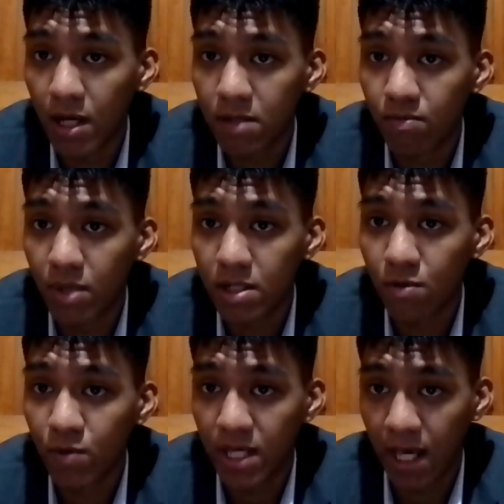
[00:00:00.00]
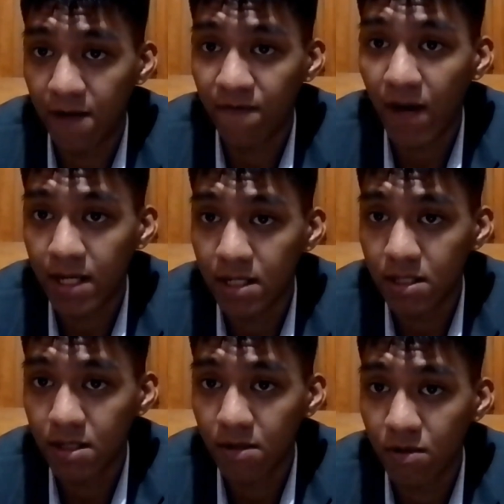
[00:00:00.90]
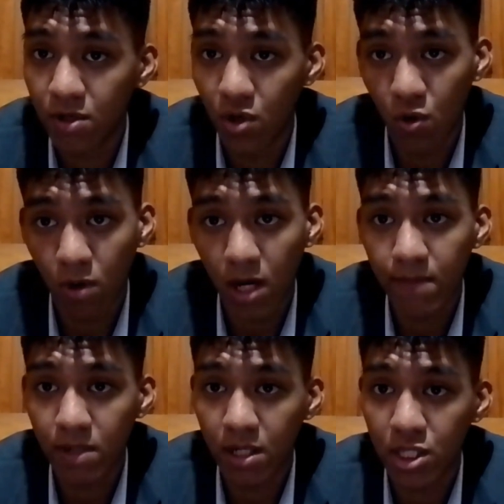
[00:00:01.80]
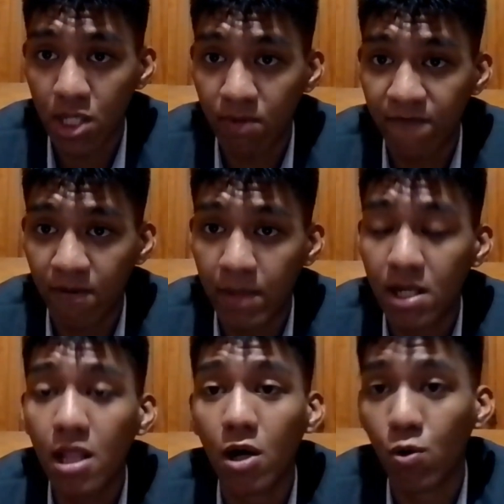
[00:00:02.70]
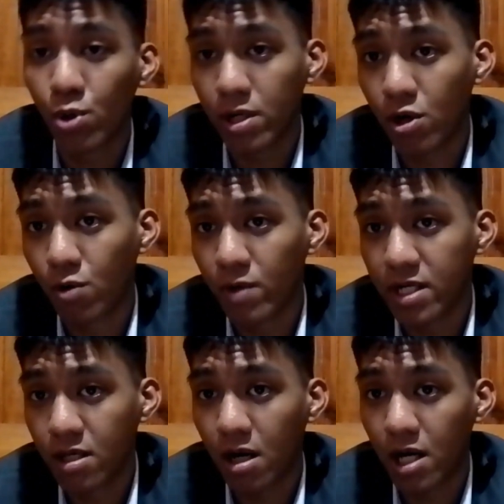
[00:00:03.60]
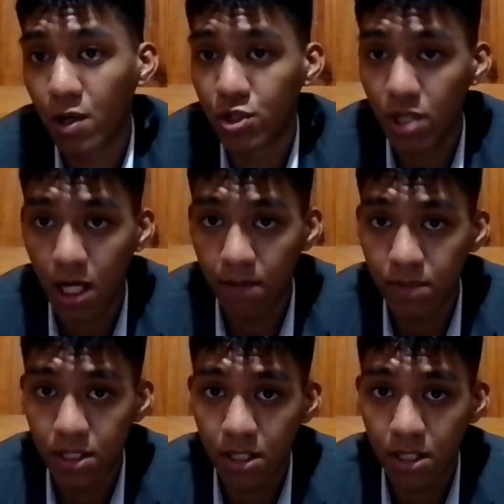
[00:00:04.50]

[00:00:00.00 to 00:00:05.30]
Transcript: right, but we can't find it. You know why? Because someone from Manila already got our job.